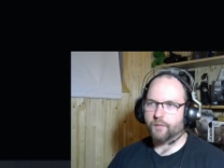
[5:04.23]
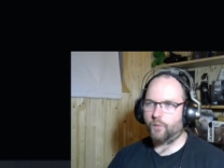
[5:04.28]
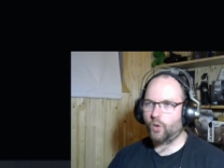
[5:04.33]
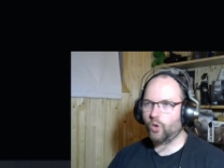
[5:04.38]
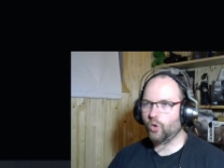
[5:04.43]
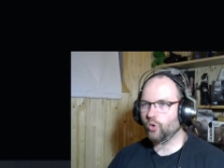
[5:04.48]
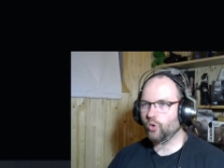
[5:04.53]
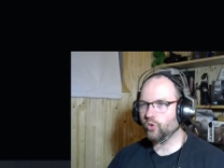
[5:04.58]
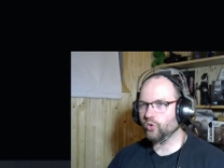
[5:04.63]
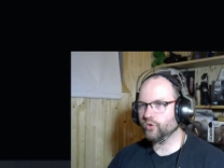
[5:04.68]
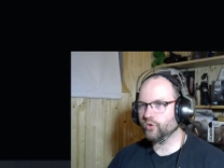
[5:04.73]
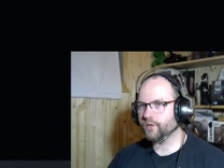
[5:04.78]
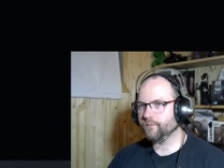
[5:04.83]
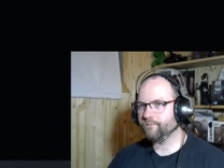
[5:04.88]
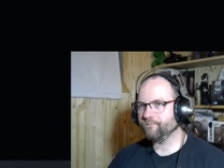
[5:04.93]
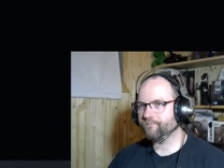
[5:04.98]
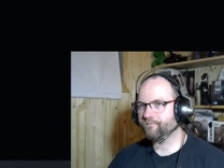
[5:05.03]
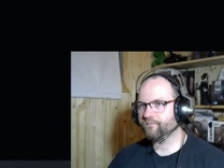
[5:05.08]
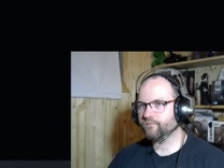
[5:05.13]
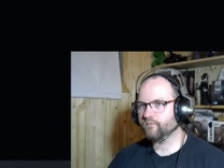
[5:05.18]
I'm old.
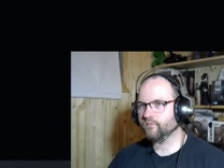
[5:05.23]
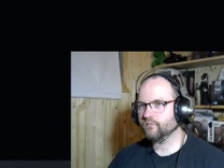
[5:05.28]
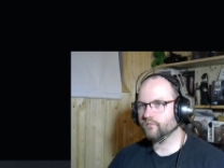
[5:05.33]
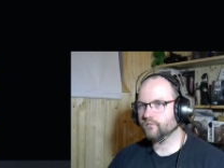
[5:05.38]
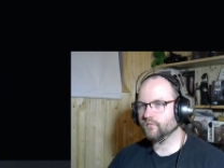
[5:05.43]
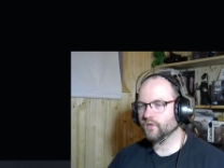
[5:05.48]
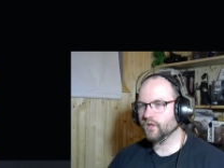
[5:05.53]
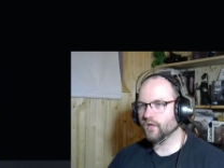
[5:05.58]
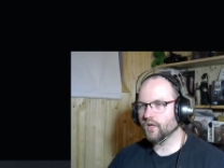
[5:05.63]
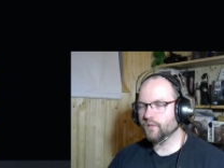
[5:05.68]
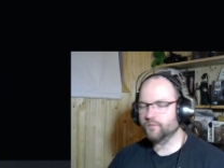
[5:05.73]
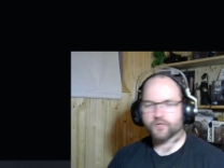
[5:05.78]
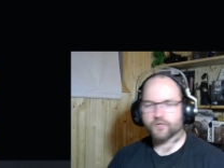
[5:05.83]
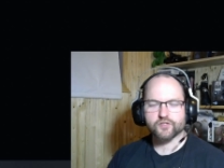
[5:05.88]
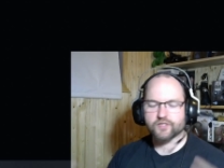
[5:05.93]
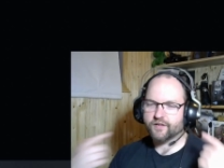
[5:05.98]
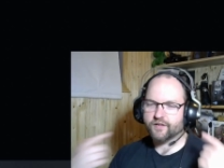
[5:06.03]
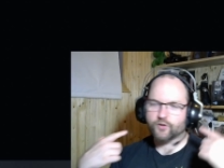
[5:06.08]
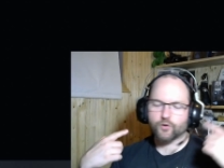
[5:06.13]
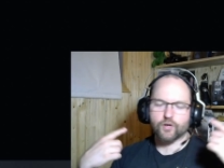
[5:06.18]

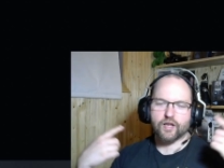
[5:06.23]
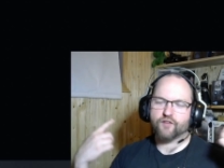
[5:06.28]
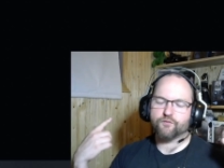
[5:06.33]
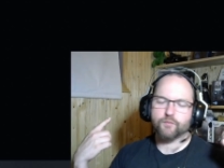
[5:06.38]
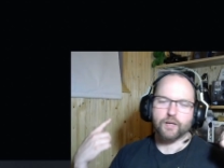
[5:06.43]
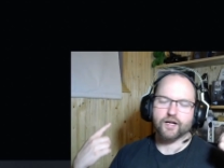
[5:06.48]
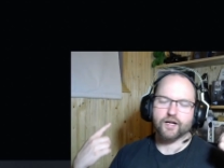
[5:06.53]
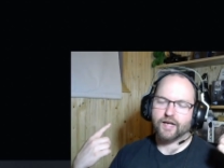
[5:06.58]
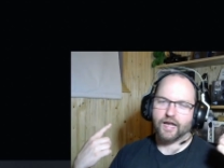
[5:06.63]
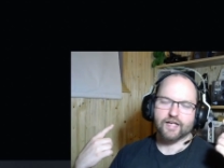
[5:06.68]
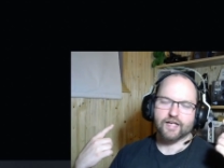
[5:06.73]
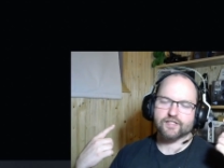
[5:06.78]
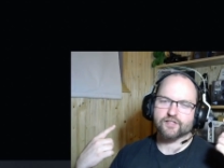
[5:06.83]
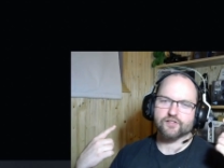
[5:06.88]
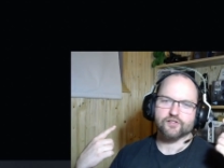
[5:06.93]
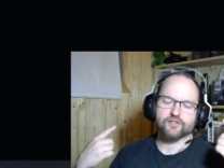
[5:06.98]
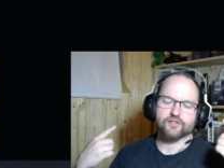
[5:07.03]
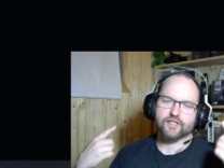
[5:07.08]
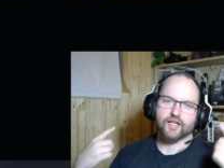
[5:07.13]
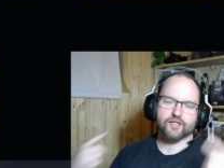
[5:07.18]
because I don't have my
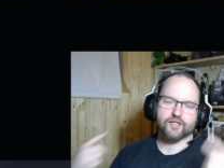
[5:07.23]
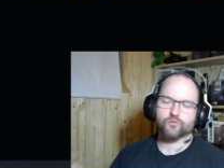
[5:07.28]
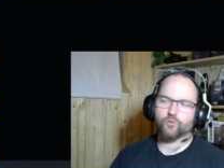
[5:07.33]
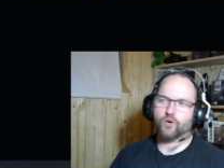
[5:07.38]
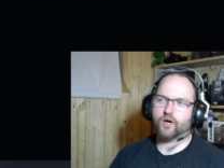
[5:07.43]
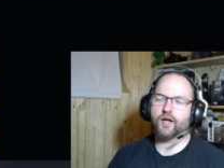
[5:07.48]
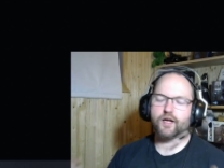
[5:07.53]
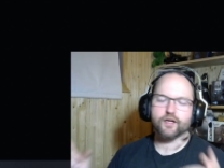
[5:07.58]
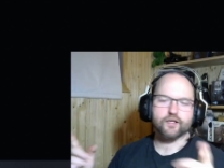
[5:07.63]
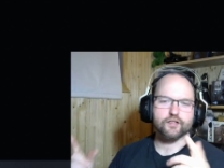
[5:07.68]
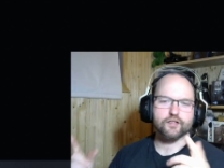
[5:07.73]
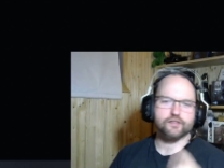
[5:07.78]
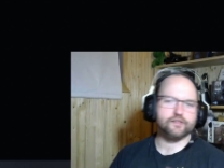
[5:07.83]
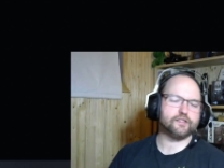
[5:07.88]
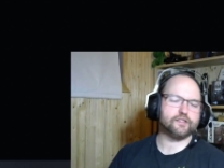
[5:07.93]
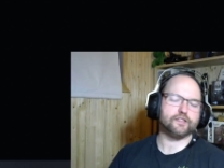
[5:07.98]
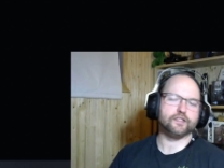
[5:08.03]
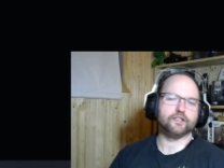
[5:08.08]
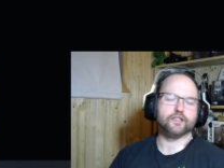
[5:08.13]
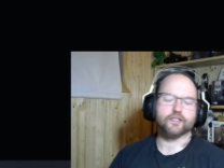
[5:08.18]
glasses, that's why I
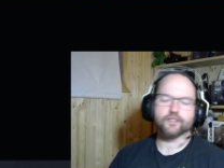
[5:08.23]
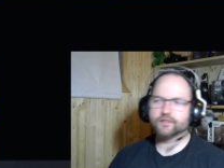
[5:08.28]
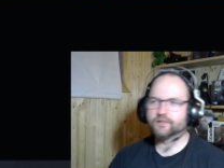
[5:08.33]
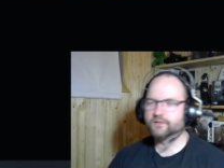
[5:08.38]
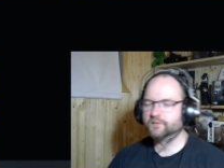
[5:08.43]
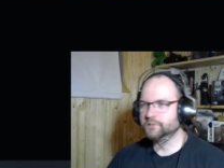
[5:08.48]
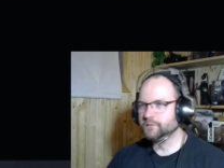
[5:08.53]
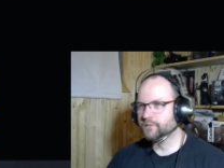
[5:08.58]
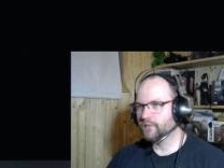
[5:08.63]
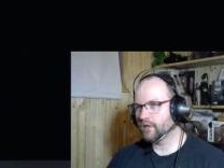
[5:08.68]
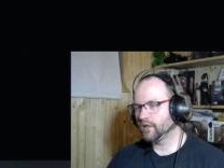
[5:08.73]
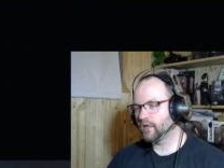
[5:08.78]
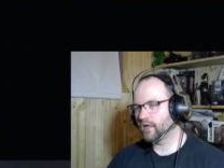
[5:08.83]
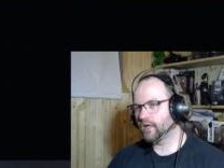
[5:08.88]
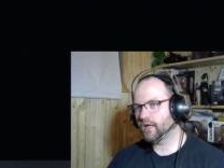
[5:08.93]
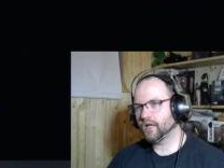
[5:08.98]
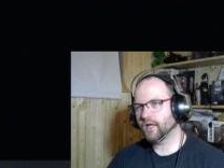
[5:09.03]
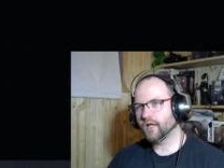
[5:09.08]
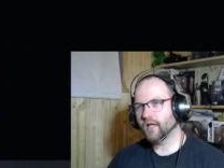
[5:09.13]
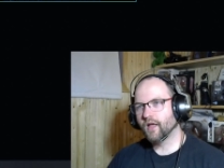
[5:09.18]
didn't see it.
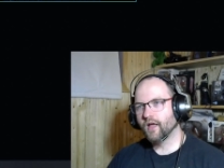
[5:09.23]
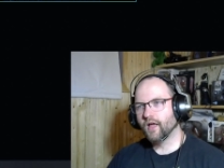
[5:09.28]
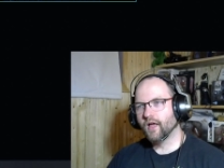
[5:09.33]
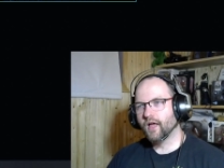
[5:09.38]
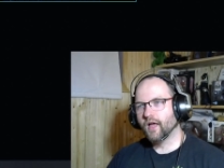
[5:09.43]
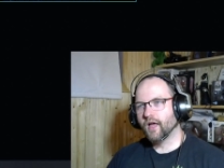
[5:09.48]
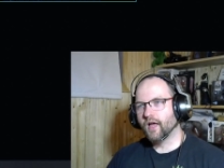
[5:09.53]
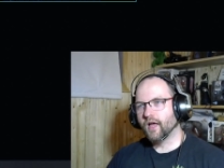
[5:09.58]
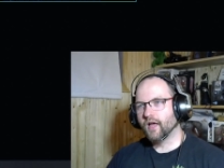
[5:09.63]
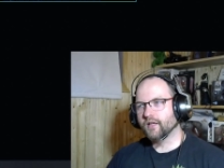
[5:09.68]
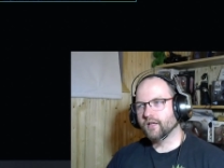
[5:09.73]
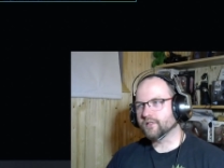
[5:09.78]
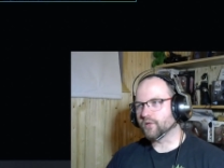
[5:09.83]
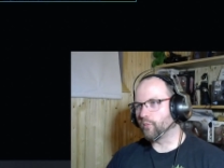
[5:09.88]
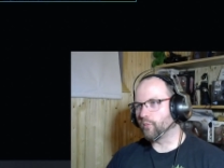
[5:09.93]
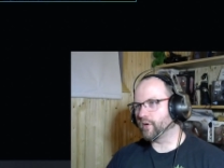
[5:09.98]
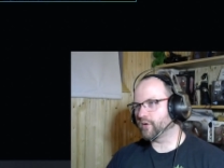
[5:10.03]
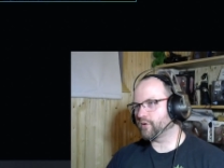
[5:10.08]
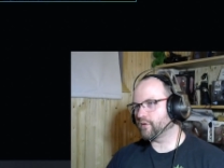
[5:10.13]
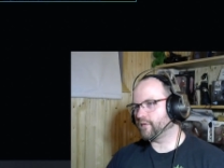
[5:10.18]

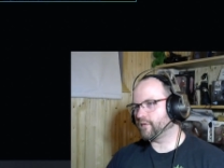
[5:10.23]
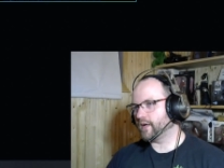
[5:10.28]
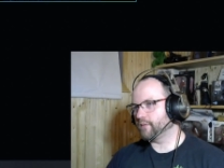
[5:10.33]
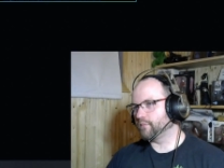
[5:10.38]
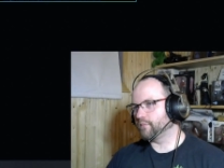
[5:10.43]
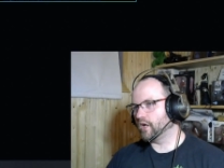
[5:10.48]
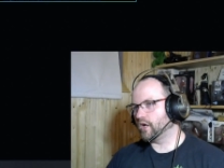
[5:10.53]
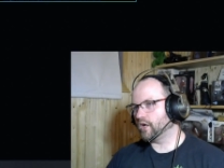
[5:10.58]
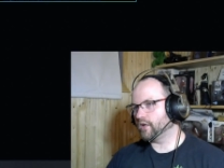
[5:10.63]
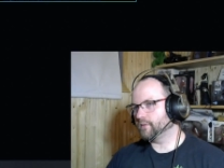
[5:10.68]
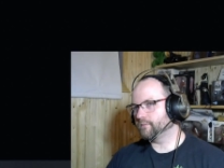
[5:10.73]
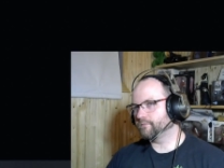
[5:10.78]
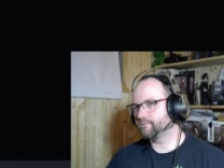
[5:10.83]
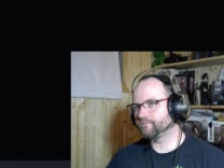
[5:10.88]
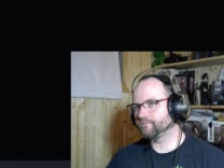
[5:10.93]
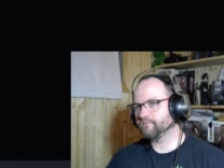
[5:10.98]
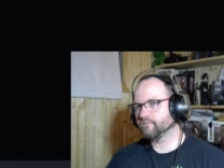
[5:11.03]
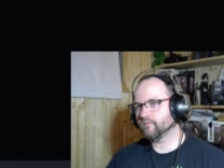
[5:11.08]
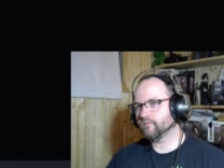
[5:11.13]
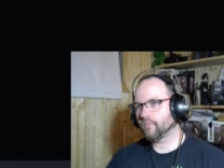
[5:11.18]
So Petrified Blood,
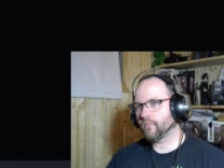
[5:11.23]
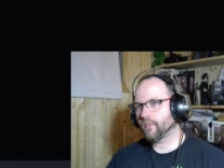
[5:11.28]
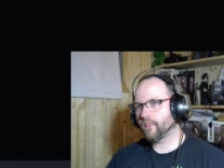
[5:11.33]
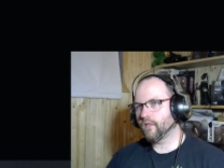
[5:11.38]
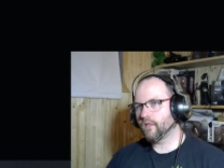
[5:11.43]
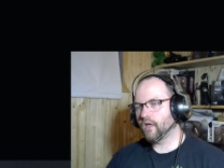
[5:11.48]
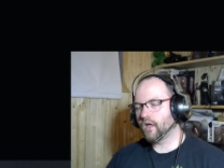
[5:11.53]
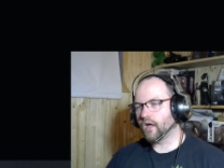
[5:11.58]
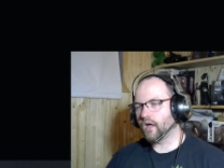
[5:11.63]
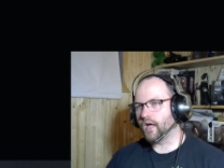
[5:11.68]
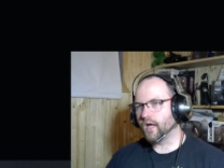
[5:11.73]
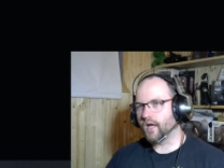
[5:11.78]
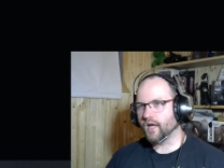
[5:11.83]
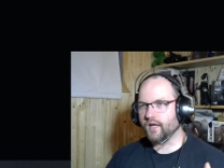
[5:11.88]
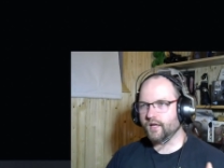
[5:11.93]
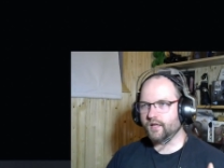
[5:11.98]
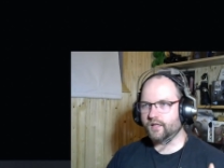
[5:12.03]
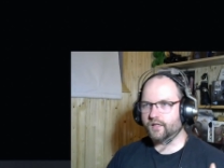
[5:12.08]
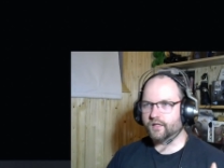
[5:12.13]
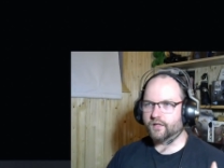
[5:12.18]

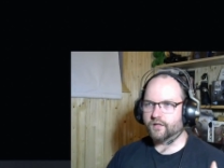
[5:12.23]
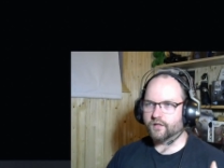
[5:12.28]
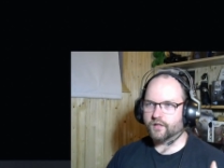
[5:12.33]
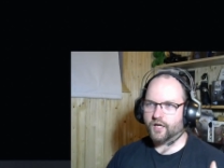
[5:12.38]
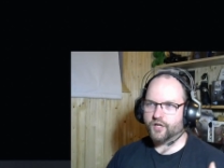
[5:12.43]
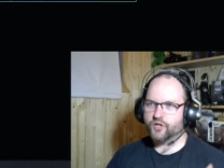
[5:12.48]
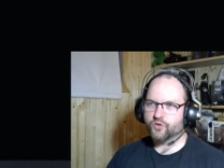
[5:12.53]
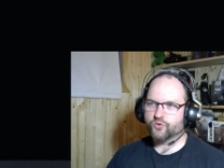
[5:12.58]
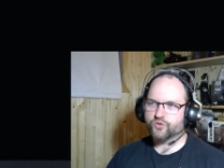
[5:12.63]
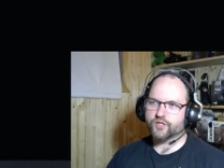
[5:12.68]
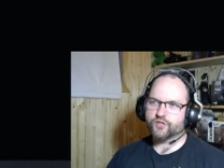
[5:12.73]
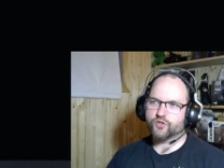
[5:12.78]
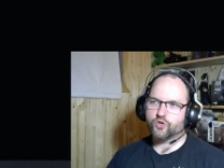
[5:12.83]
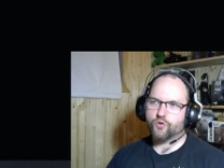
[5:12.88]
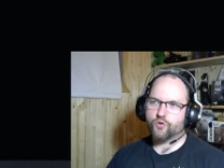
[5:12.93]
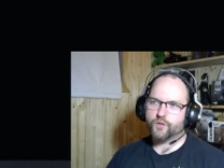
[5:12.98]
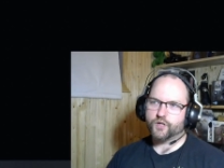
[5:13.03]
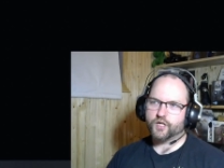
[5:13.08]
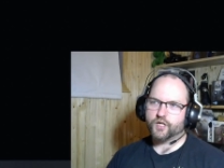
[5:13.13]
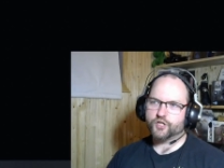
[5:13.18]
and I use
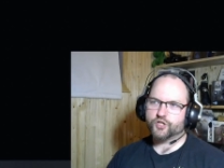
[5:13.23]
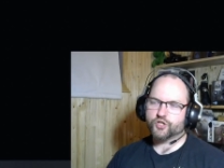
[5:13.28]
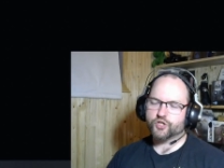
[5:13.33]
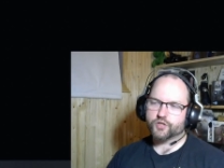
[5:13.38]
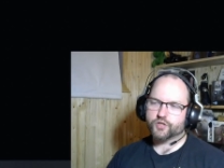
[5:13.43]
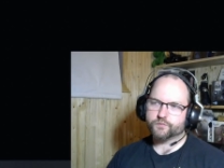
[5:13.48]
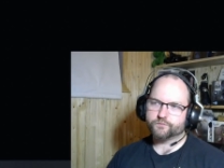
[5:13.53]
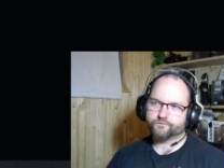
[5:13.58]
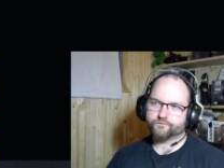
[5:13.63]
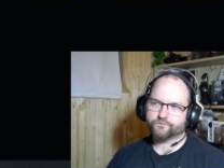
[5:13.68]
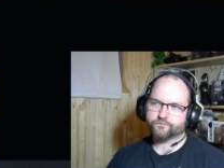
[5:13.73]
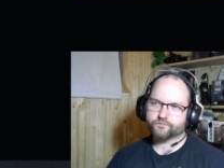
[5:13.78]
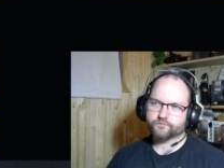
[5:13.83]
Determination.